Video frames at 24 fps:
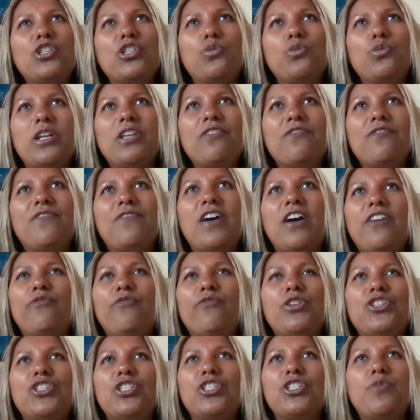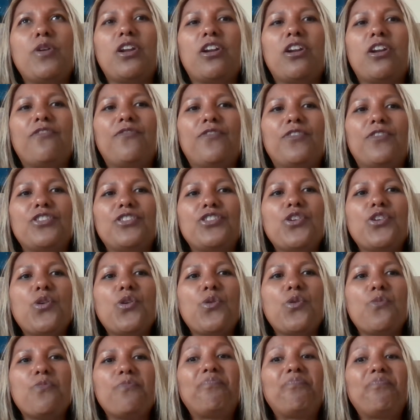25, we just bought our first
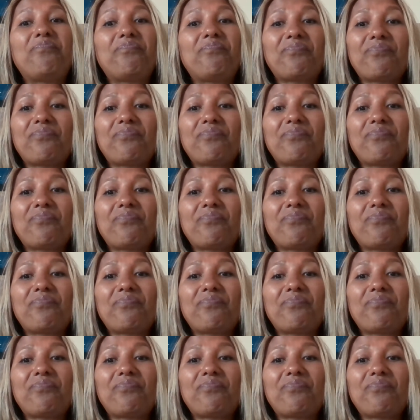home.